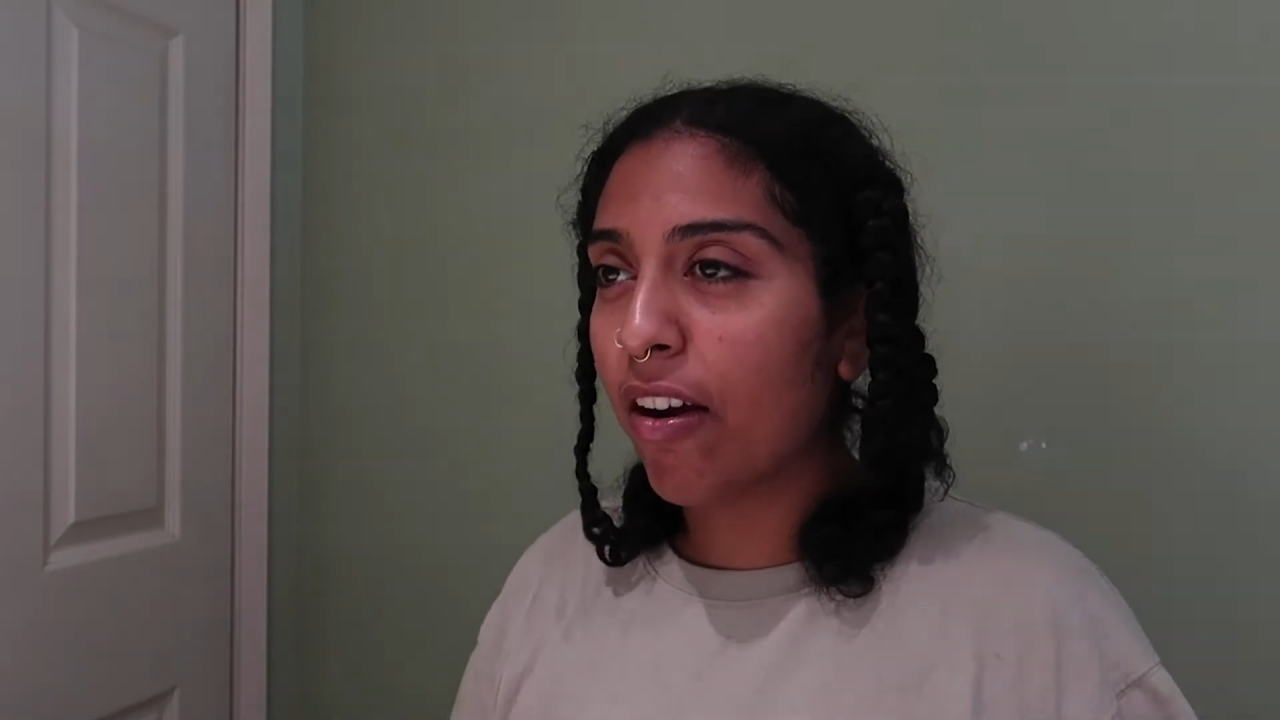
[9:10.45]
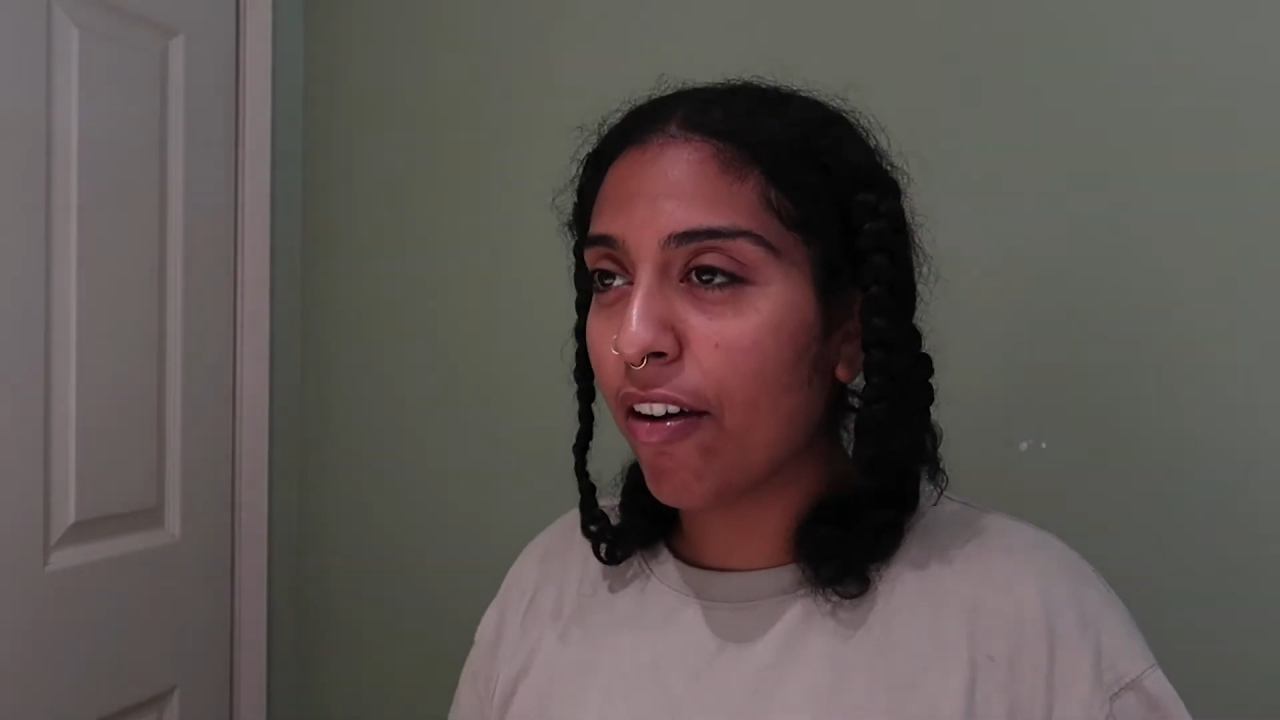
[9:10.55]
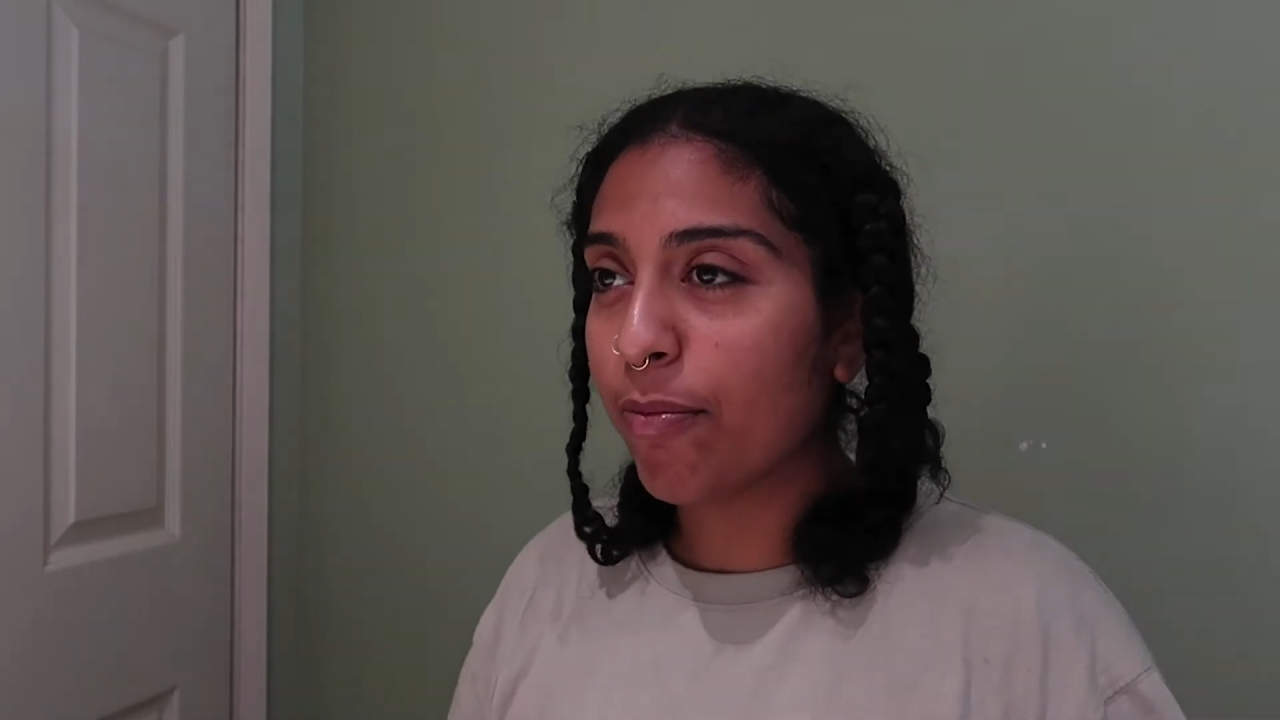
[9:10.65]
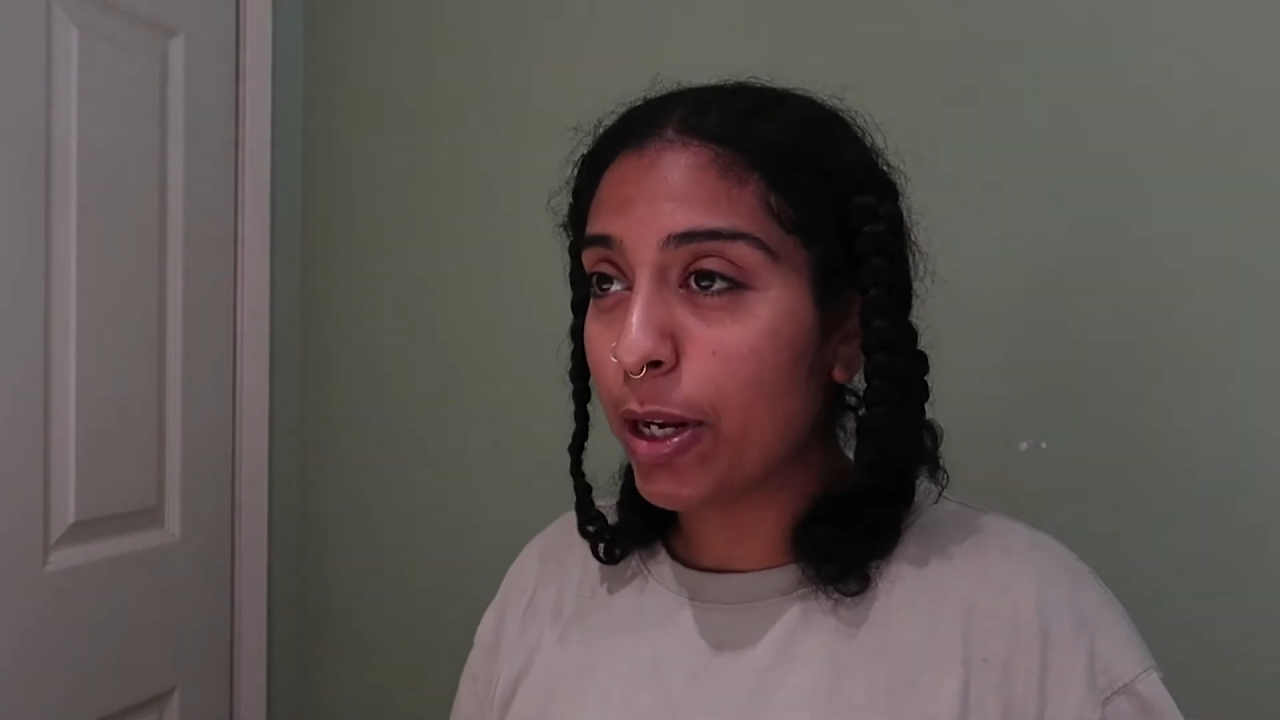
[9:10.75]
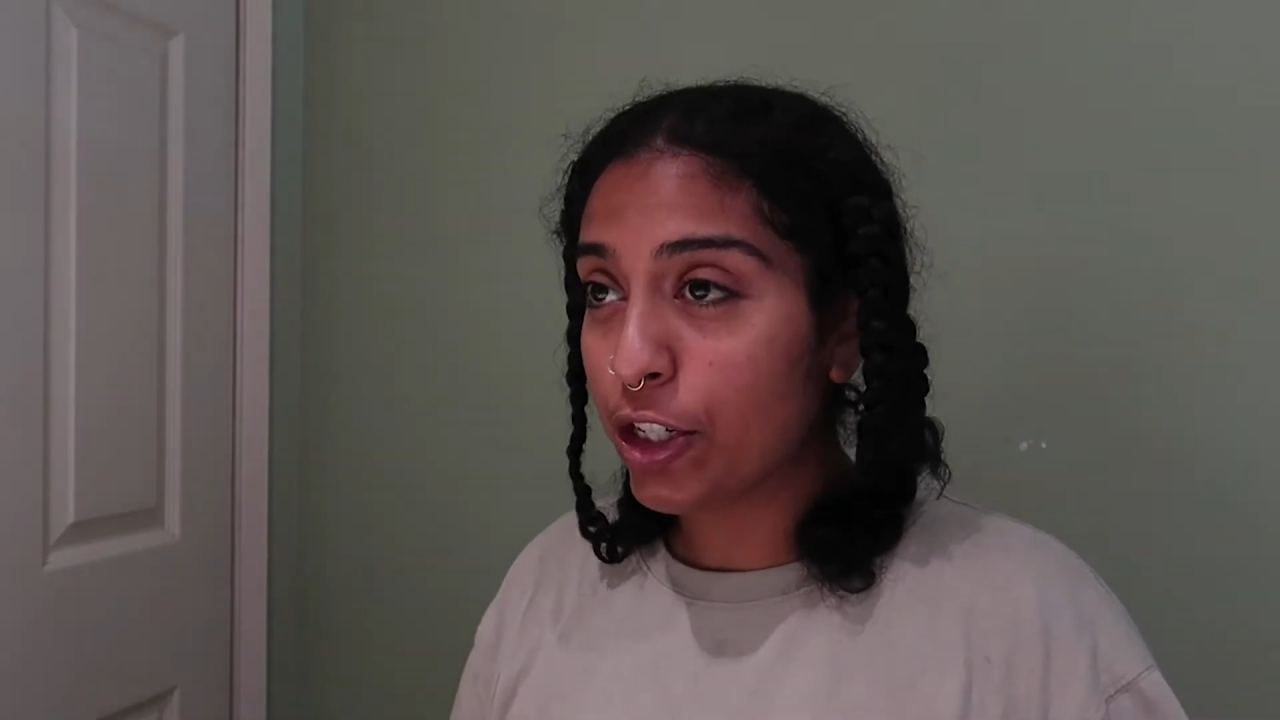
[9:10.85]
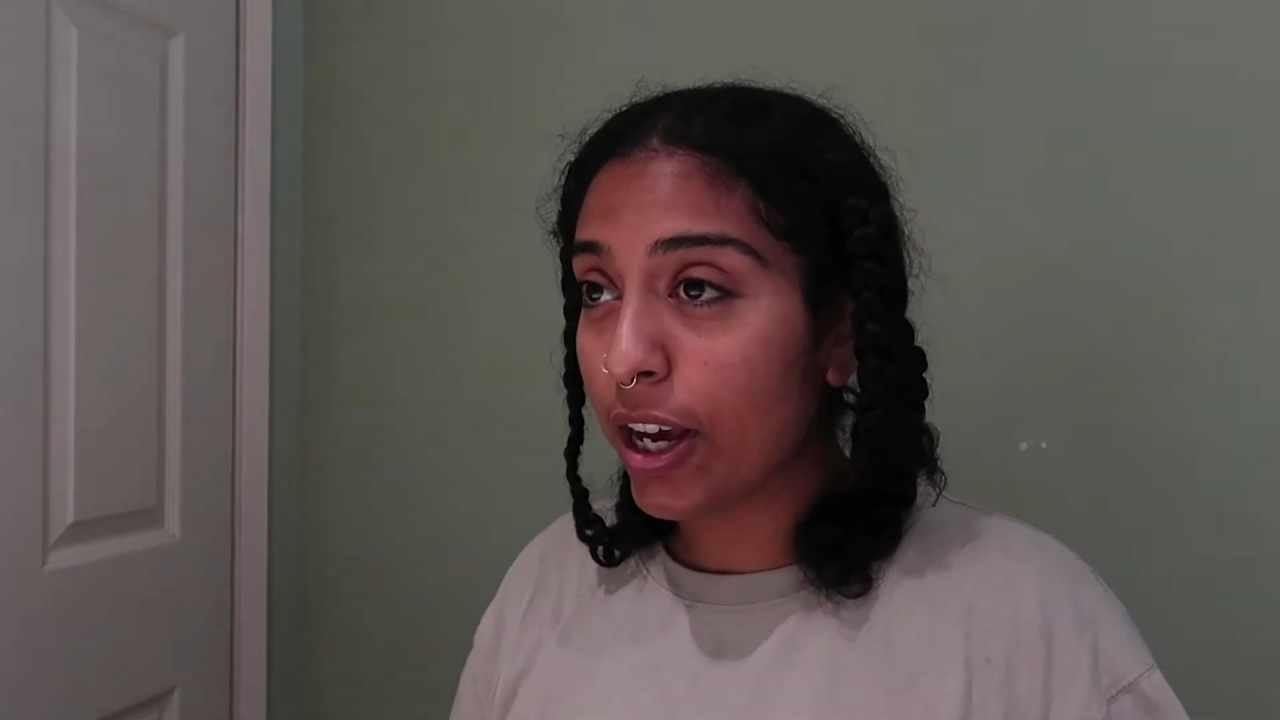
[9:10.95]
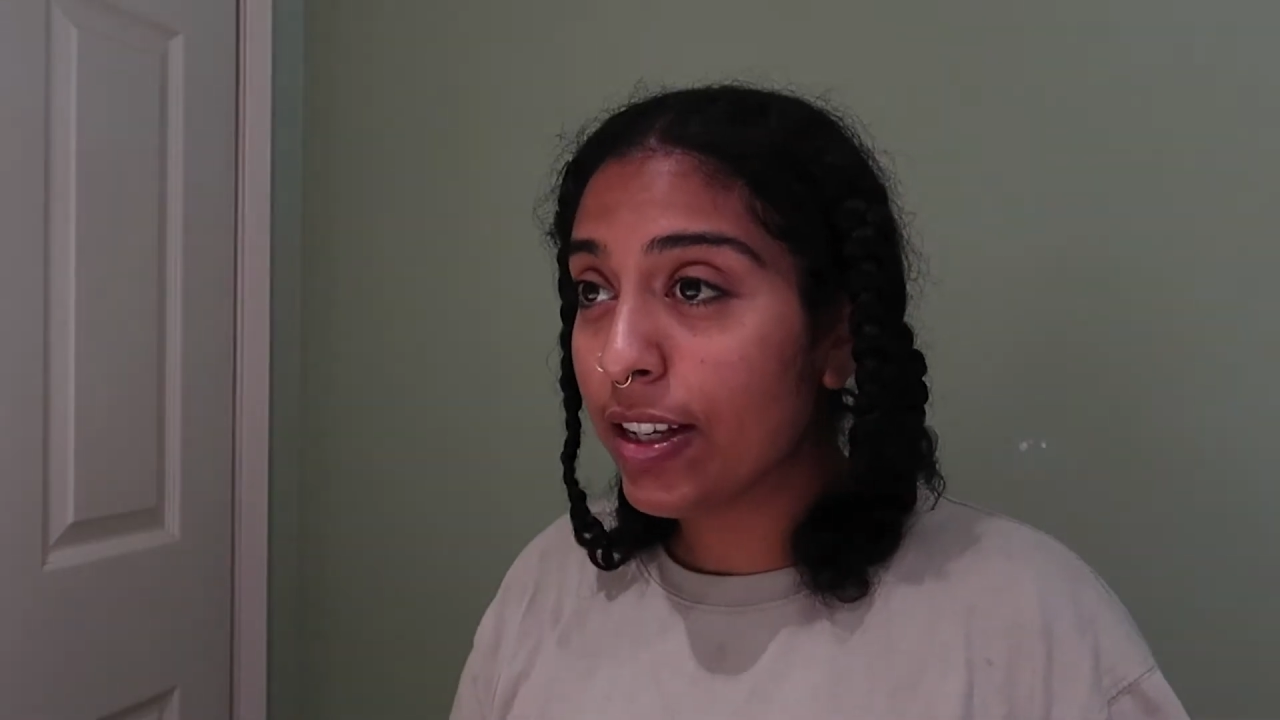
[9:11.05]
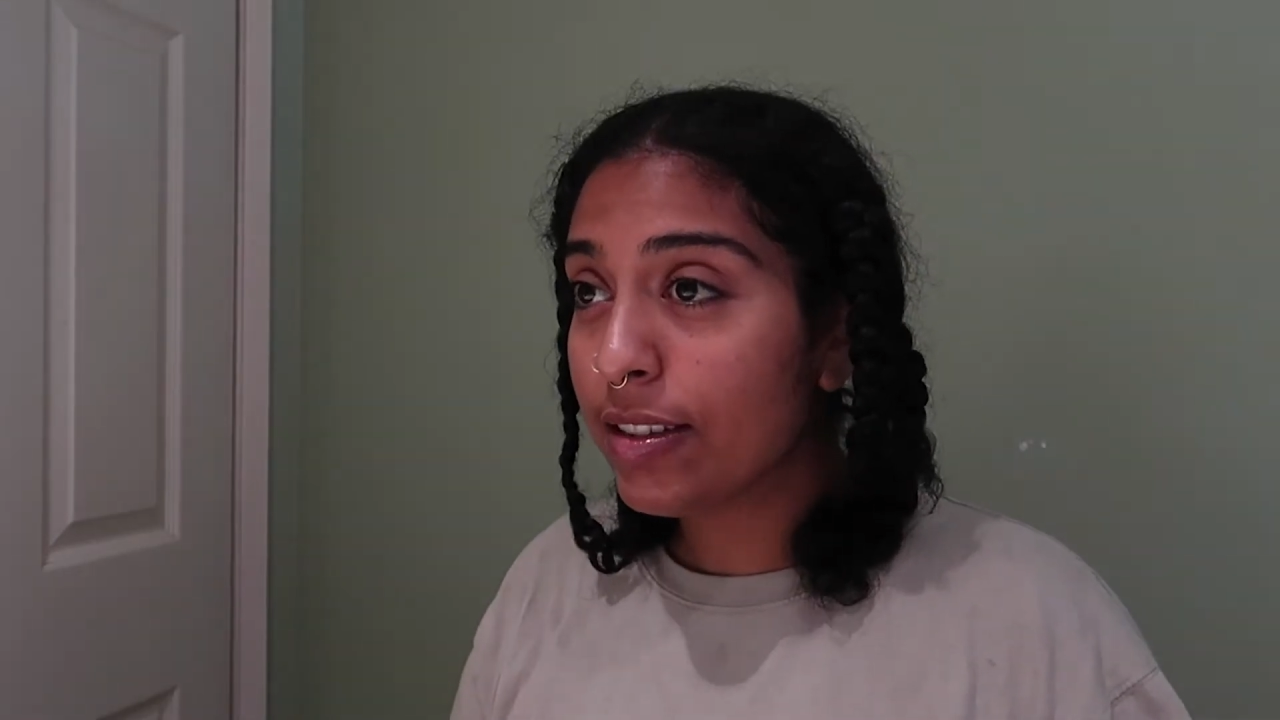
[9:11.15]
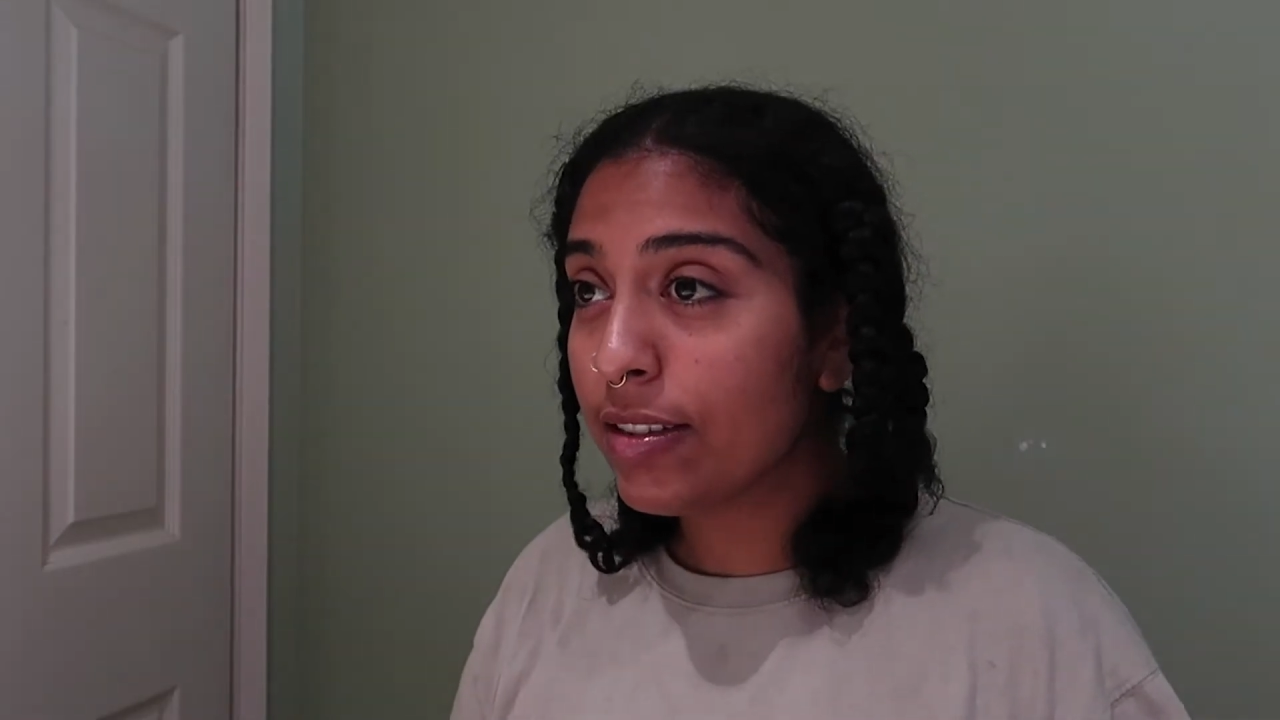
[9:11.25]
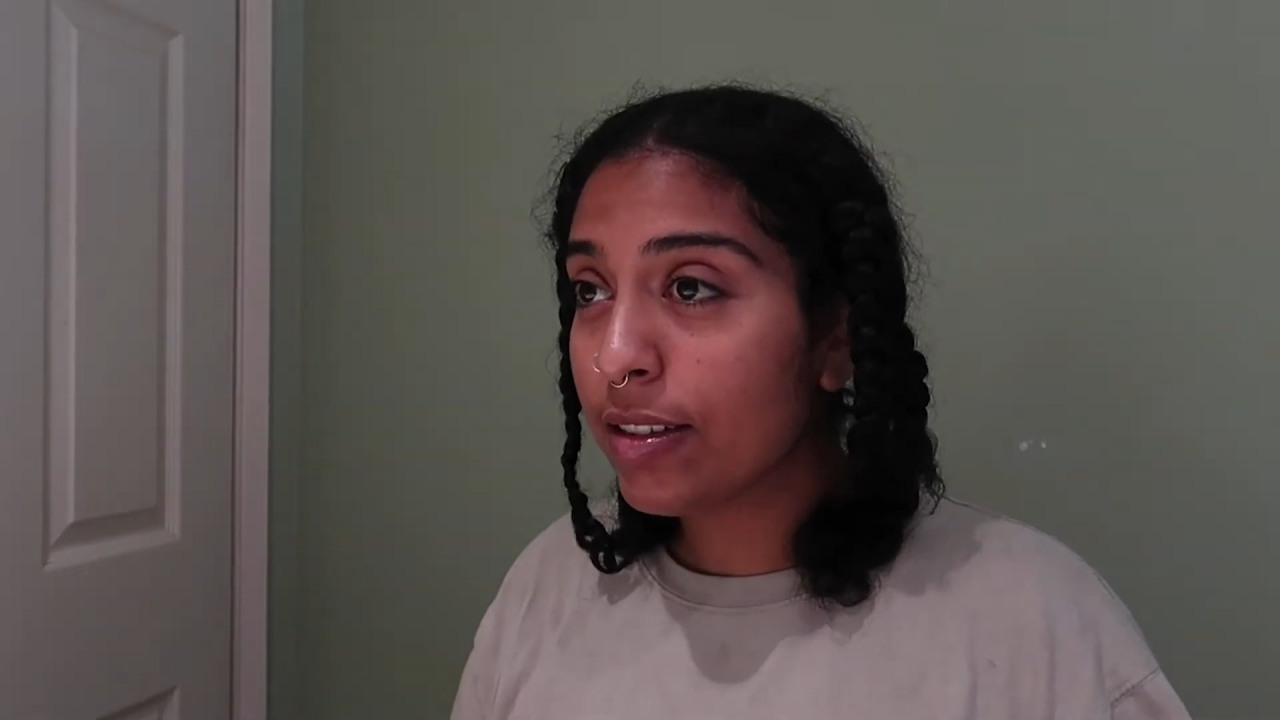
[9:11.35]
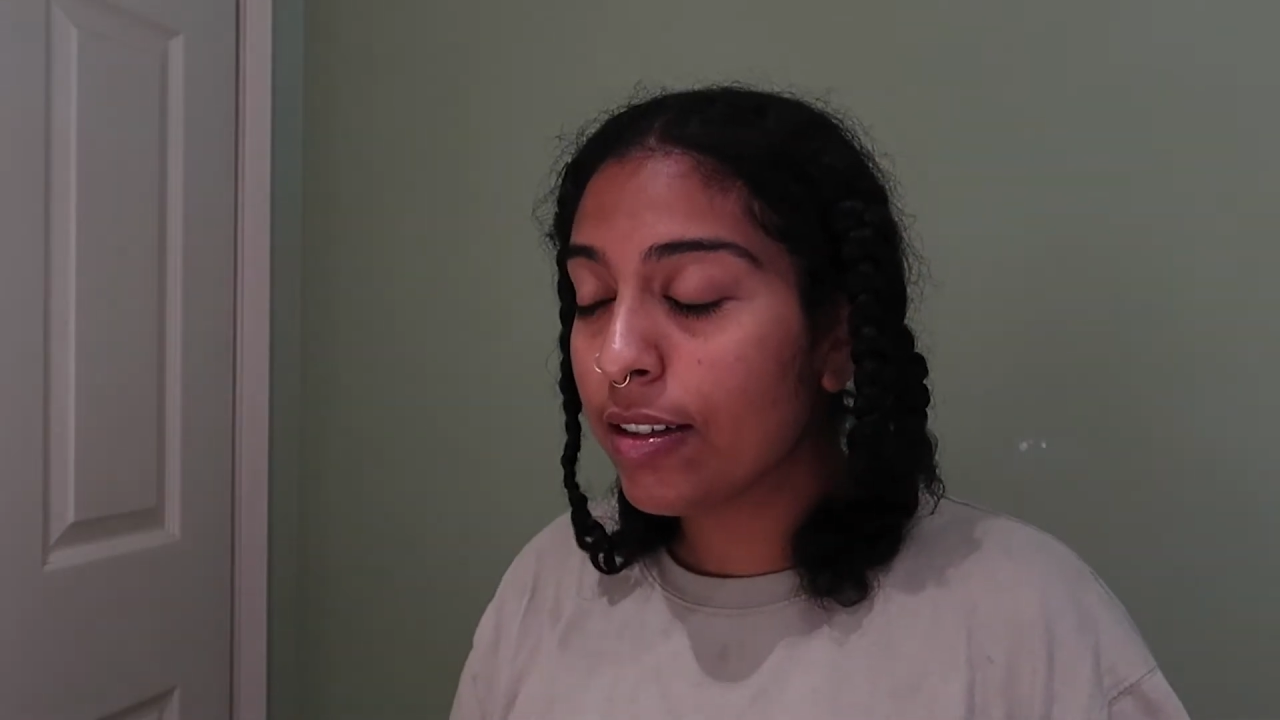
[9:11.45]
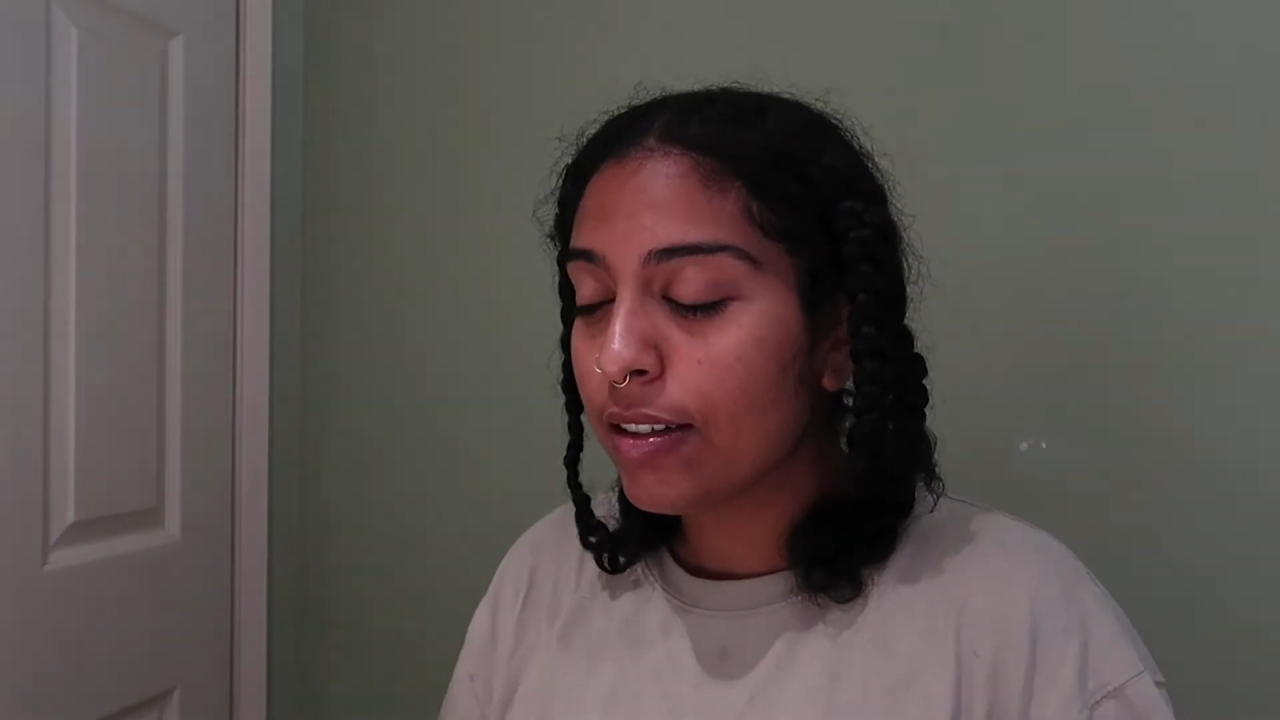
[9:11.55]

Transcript: off my chest.